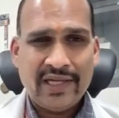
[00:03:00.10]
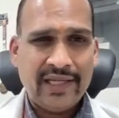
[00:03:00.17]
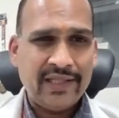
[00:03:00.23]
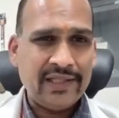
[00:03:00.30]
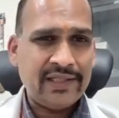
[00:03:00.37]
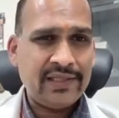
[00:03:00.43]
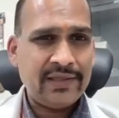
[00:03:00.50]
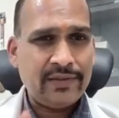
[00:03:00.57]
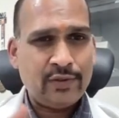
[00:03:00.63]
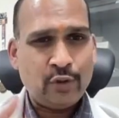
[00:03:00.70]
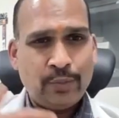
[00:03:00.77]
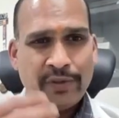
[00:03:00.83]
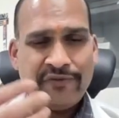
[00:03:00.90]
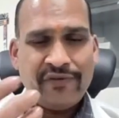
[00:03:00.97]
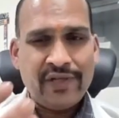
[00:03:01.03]
neither
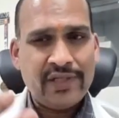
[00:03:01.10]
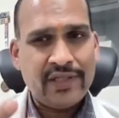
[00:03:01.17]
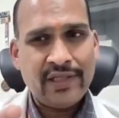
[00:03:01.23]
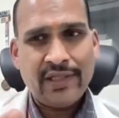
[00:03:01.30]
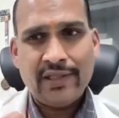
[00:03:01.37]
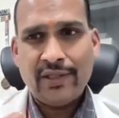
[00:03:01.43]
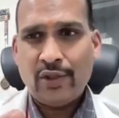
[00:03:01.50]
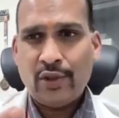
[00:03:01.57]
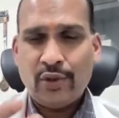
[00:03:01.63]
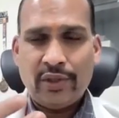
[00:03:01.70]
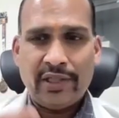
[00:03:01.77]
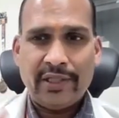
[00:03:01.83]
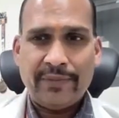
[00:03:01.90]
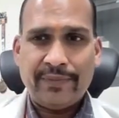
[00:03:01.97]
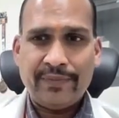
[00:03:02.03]
superficial nor
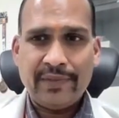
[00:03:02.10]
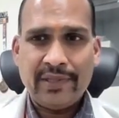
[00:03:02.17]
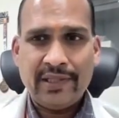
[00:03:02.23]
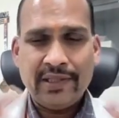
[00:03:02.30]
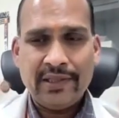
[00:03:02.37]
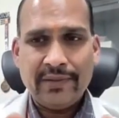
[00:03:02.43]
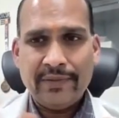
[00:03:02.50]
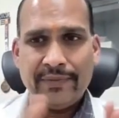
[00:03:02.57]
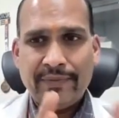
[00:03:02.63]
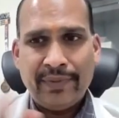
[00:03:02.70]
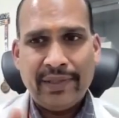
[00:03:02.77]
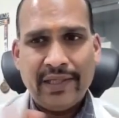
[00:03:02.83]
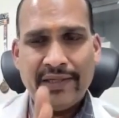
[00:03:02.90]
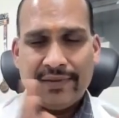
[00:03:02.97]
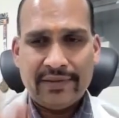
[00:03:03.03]
deep, in
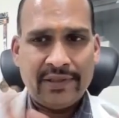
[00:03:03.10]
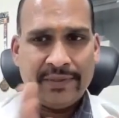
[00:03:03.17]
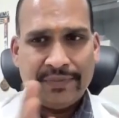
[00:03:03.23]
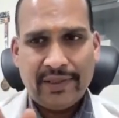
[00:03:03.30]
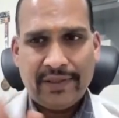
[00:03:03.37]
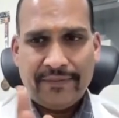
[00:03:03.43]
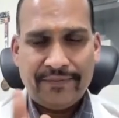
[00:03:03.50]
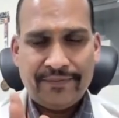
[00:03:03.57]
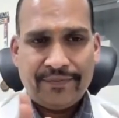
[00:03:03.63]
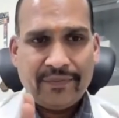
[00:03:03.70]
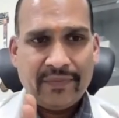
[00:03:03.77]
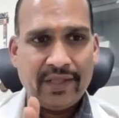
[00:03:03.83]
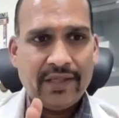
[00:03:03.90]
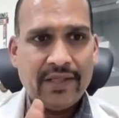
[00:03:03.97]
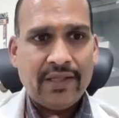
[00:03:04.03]
middle something.
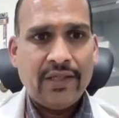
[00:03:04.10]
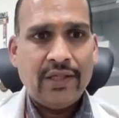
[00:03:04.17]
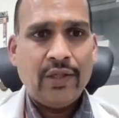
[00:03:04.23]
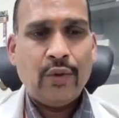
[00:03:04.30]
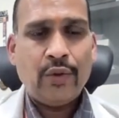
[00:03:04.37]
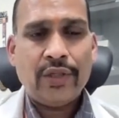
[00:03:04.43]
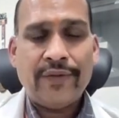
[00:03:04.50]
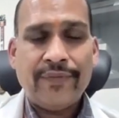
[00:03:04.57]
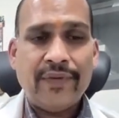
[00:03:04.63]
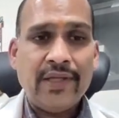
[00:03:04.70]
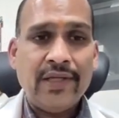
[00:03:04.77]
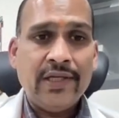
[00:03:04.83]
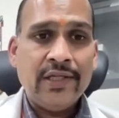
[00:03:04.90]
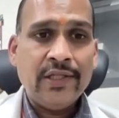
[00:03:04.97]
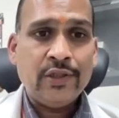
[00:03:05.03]
Okay,
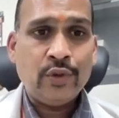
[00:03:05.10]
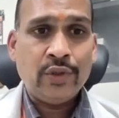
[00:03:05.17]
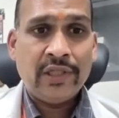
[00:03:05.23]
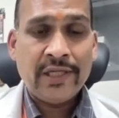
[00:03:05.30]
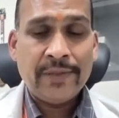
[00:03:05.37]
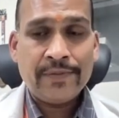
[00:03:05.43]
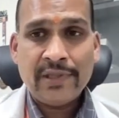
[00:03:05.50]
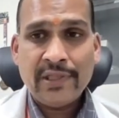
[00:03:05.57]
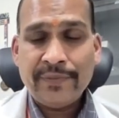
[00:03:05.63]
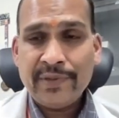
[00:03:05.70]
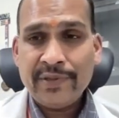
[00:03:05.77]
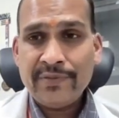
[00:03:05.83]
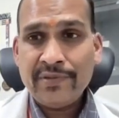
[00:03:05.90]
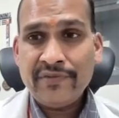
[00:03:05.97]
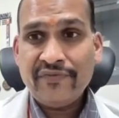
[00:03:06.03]
so deep sleep
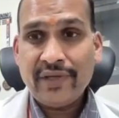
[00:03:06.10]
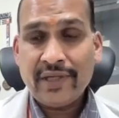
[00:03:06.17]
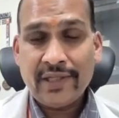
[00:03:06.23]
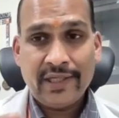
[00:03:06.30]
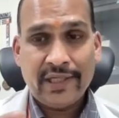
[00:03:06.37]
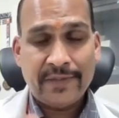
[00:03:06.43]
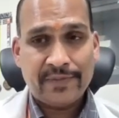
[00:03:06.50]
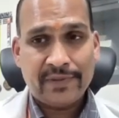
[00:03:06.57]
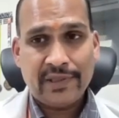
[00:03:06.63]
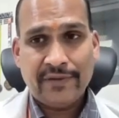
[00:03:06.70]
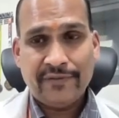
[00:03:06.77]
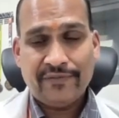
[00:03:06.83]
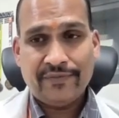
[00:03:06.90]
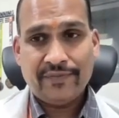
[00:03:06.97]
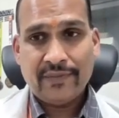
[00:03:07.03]
is means very deep
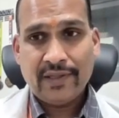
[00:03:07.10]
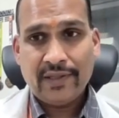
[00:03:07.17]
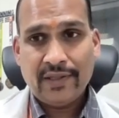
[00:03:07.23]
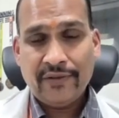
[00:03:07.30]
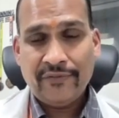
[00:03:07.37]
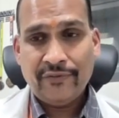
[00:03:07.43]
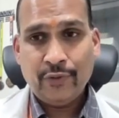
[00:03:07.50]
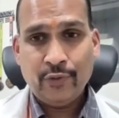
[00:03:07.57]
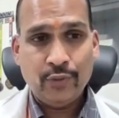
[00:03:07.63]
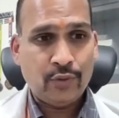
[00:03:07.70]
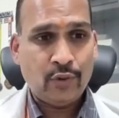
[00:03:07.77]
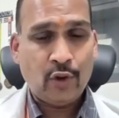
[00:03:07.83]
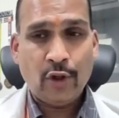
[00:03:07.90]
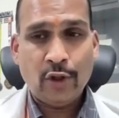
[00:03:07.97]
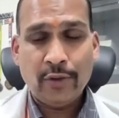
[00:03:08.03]
sleep. If you
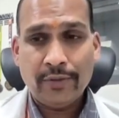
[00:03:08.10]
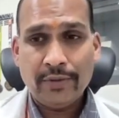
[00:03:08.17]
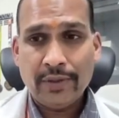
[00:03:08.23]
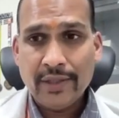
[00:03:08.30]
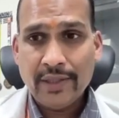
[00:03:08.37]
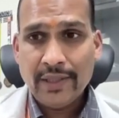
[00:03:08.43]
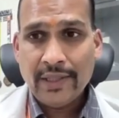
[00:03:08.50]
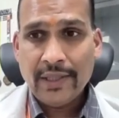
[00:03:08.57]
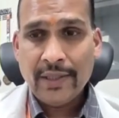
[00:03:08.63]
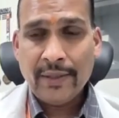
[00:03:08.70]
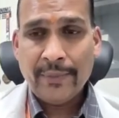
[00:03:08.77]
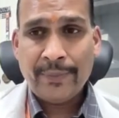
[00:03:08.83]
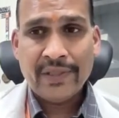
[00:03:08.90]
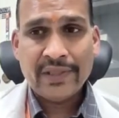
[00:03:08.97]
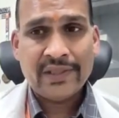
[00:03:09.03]
call a
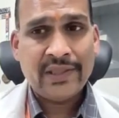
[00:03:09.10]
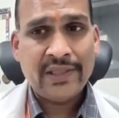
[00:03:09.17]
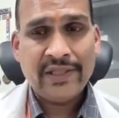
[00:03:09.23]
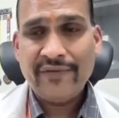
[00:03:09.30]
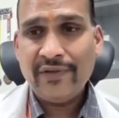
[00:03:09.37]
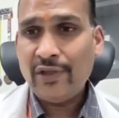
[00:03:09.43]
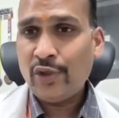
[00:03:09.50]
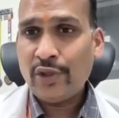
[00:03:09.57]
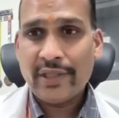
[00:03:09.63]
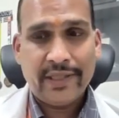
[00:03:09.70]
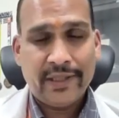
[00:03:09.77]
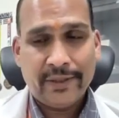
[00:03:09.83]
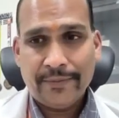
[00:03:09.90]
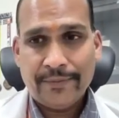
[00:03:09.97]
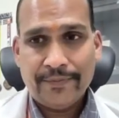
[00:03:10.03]
person, he will not
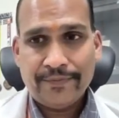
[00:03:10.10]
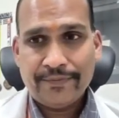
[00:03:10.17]
get up.